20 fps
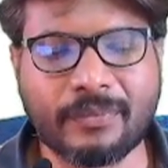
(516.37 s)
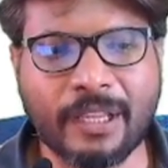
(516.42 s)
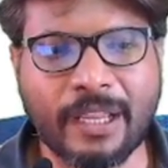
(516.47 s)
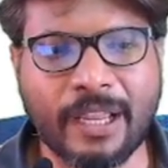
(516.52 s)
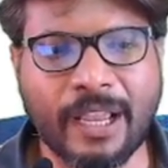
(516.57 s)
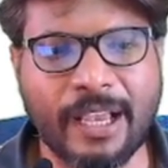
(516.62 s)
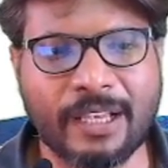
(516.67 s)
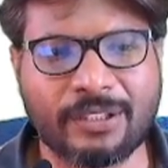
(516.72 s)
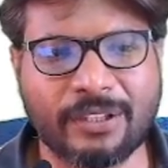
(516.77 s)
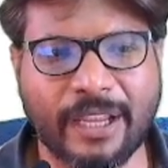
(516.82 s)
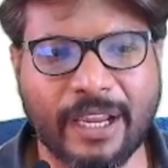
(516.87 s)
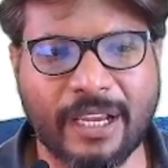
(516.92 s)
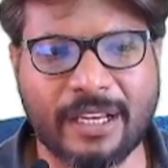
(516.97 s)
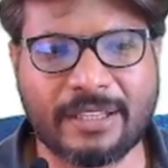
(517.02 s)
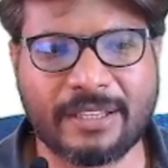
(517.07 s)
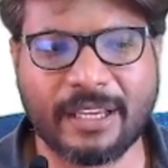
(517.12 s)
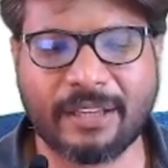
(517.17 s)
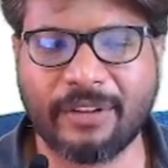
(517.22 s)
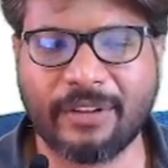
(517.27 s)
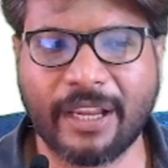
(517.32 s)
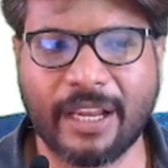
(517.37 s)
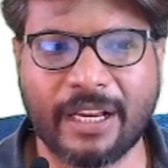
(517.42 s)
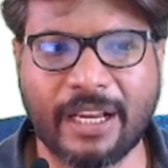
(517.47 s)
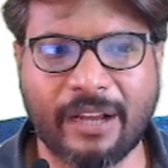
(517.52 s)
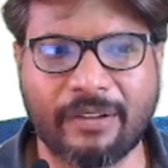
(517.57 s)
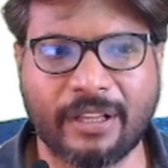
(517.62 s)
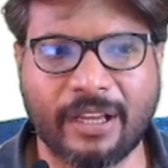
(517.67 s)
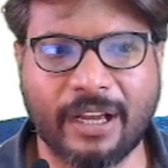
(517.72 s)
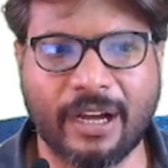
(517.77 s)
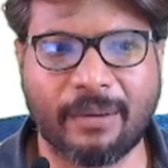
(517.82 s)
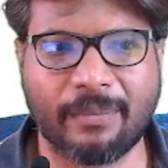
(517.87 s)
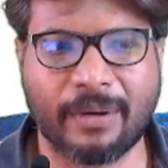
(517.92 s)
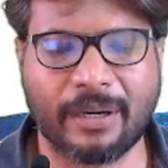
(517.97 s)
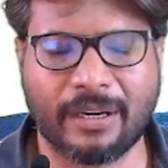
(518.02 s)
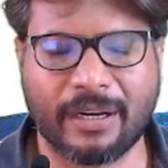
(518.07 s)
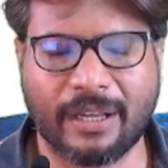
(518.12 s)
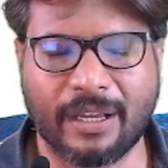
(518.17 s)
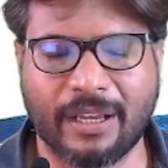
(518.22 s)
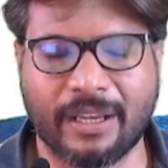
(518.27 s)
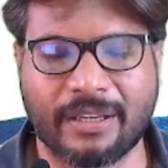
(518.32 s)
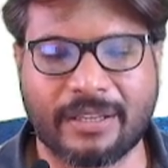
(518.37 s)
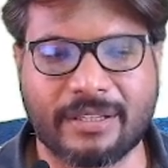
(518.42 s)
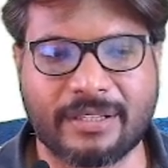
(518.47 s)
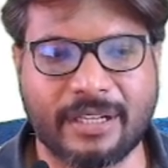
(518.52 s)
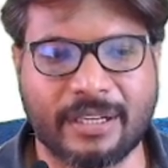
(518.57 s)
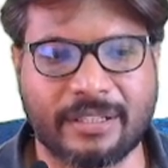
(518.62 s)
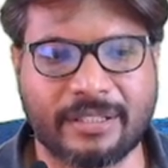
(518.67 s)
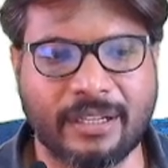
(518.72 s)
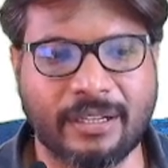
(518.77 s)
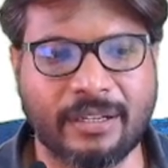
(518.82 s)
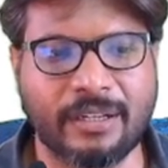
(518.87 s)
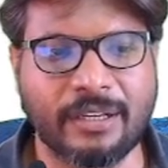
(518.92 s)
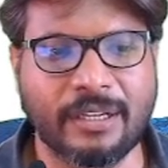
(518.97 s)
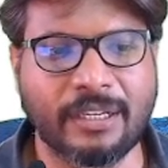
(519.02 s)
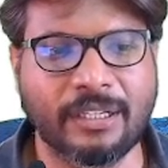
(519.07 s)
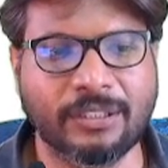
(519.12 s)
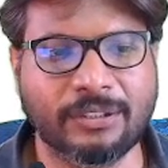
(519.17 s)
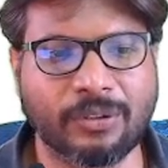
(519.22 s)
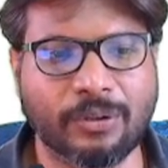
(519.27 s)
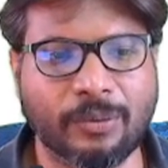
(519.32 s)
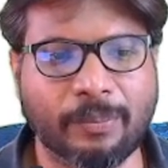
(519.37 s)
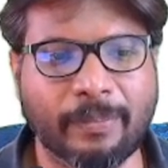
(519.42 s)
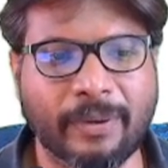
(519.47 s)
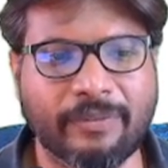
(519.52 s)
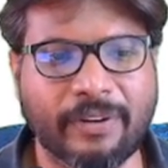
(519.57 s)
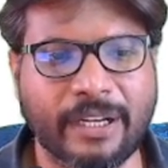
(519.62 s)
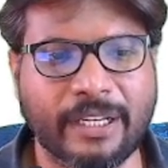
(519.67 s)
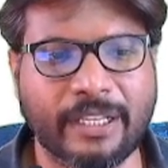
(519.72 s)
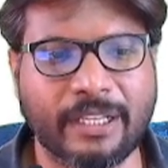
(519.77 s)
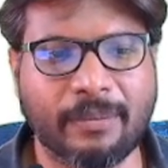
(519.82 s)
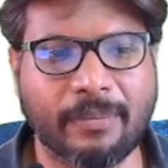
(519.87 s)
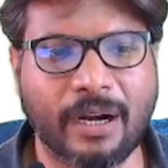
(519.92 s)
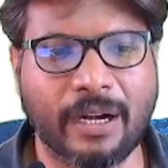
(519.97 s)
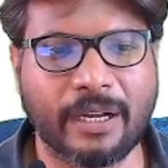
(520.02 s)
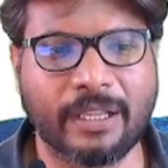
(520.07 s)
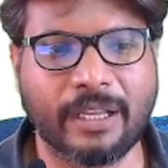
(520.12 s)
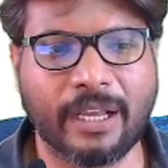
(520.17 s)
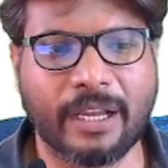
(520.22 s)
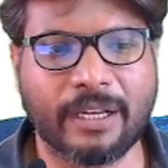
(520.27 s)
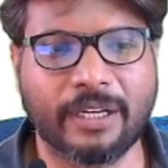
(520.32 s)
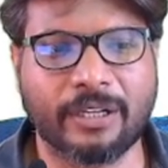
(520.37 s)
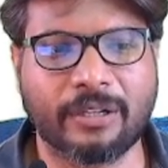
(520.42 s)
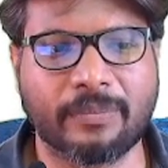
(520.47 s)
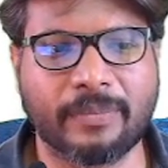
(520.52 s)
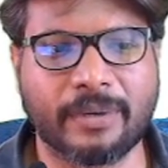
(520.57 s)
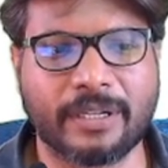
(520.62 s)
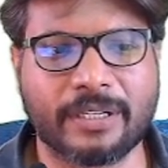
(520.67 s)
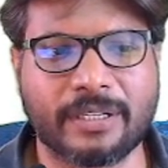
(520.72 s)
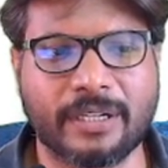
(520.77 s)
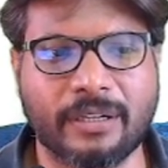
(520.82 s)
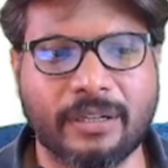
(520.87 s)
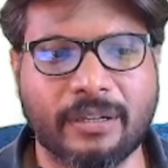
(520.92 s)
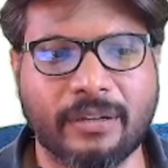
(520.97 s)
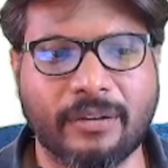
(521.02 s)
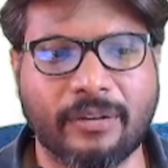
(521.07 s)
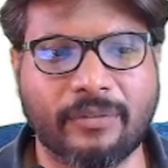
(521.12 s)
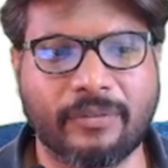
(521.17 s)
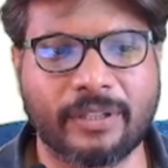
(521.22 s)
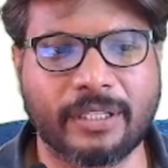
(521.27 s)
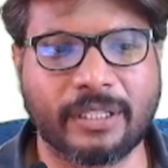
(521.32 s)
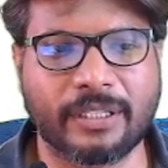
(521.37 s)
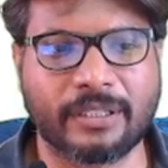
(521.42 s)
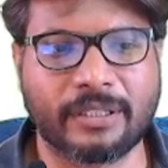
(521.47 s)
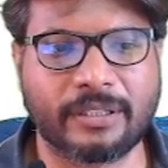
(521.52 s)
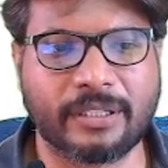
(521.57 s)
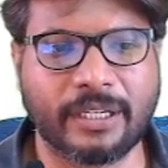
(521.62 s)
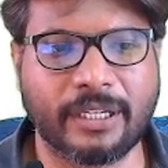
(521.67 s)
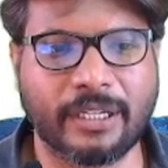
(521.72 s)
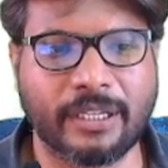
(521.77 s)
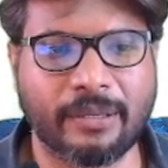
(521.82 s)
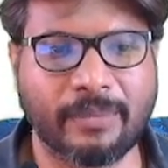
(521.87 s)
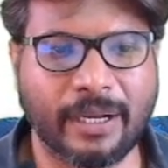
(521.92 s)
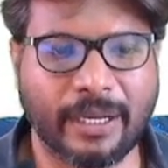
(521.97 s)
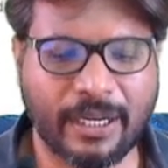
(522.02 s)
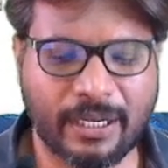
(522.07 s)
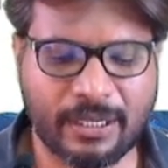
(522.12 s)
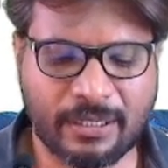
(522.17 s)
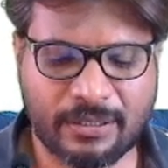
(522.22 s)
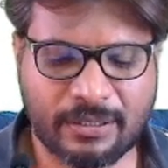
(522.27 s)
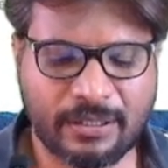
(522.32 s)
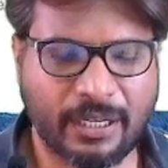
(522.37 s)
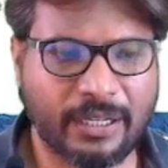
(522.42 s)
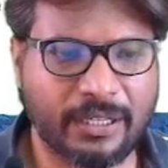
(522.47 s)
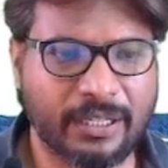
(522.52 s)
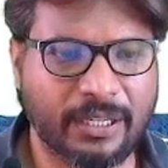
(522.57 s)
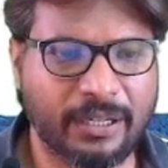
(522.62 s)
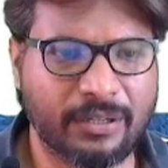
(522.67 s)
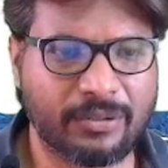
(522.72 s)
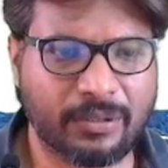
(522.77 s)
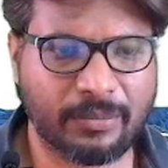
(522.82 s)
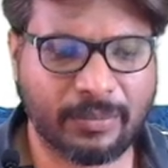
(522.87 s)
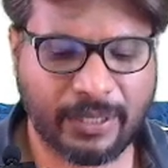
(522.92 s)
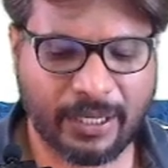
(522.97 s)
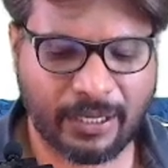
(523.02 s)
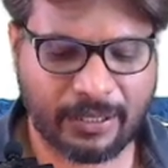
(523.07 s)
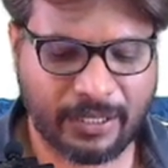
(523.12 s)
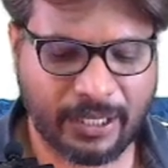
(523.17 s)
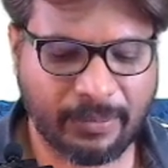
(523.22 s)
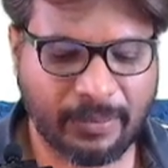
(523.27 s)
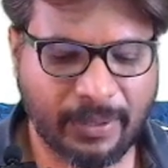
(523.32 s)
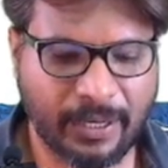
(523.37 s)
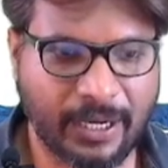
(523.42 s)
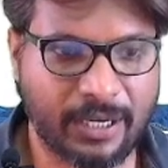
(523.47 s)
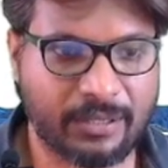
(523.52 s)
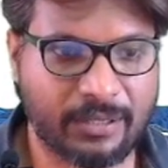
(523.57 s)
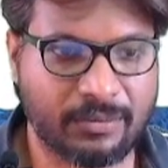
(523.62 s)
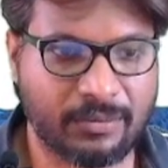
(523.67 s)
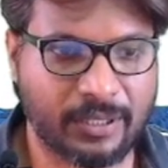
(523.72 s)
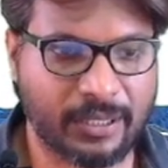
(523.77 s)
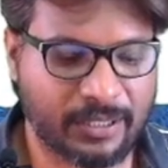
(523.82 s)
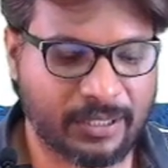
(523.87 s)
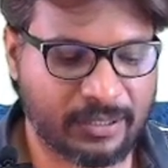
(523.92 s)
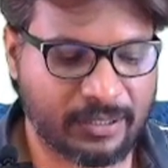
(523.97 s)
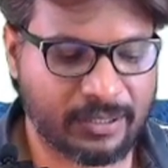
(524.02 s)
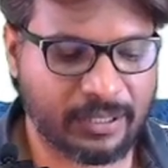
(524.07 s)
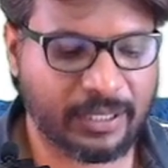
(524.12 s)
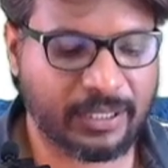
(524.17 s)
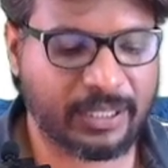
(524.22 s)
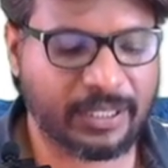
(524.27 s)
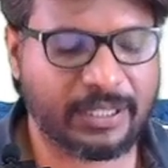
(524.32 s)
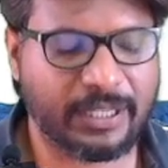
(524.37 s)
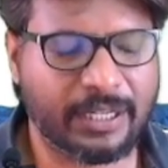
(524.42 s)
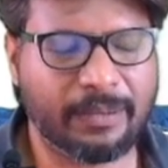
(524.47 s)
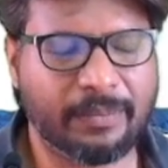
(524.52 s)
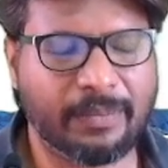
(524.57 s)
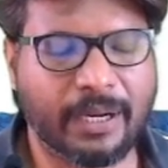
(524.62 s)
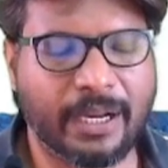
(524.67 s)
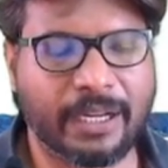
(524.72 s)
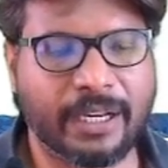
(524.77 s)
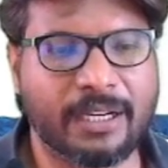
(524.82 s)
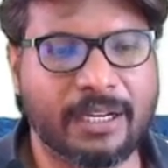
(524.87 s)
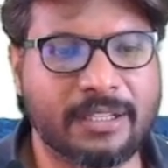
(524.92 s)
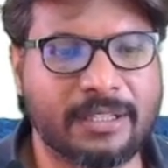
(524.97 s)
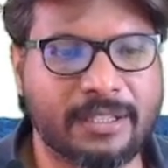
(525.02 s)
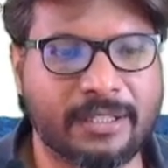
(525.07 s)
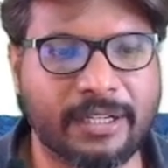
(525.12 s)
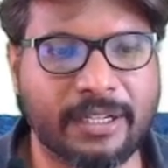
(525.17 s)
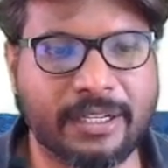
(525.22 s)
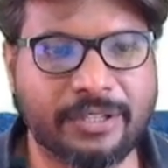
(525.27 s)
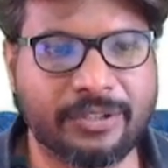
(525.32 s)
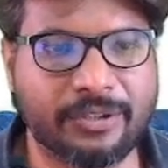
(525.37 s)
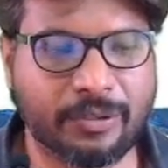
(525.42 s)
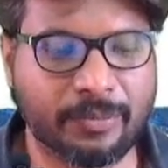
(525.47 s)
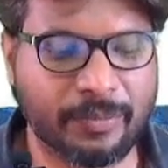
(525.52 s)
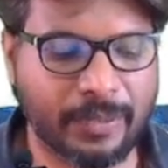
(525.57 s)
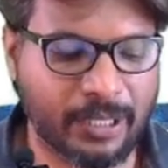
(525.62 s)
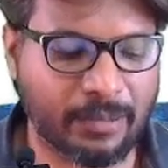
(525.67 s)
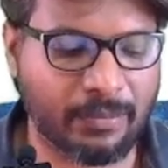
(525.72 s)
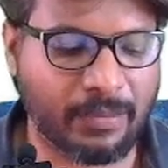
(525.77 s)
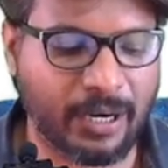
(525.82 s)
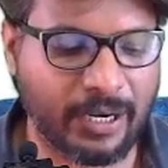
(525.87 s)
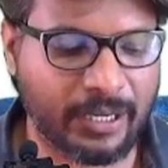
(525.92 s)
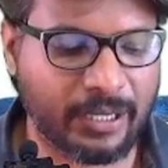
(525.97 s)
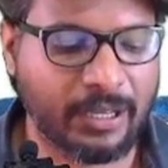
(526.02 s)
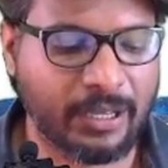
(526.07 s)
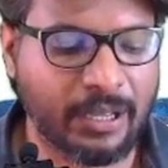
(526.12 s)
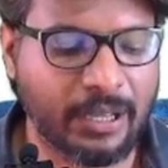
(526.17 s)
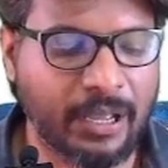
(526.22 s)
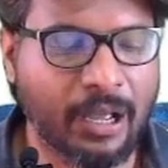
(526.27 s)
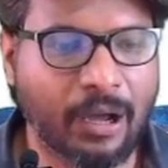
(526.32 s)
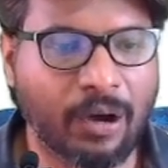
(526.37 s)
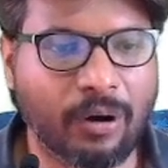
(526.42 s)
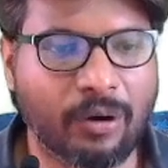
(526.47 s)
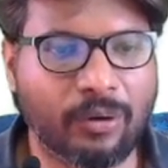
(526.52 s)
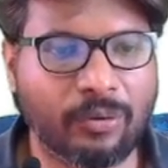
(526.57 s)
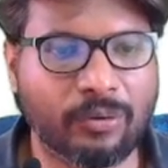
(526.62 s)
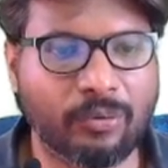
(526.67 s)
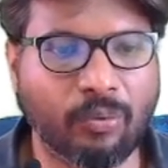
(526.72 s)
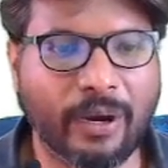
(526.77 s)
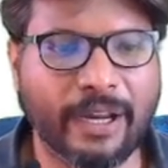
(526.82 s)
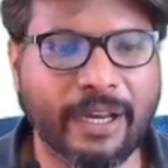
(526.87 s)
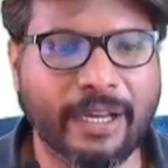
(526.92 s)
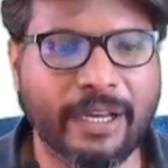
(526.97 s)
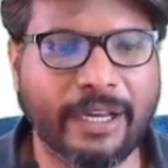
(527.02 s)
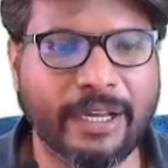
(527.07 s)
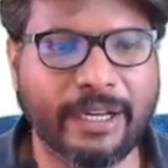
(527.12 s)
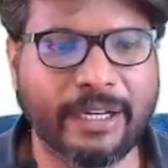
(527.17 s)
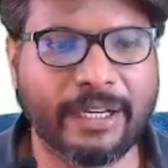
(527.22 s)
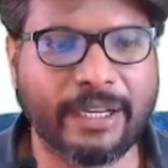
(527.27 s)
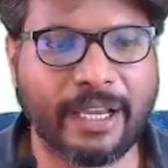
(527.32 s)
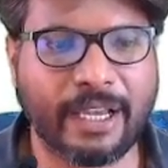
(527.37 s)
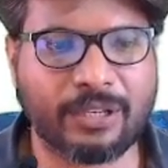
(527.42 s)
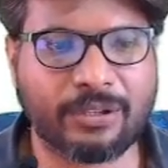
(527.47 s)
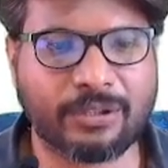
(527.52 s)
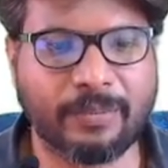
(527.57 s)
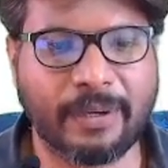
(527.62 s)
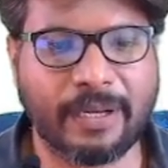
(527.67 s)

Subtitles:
as you can see here, we can have the common structure. So between the body I need to mention with the 3 brackets, I think it should be 3 brackets only. Yes, with the 3 brackets it should be the body. Why it has to be